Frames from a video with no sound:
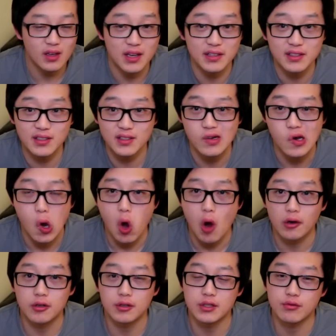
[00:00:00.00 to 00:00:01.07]
It's
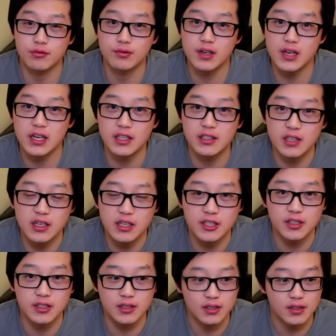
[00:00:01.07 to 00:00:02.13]
got this really
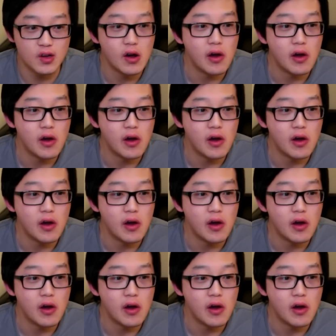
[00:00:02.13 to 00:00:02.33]
delicious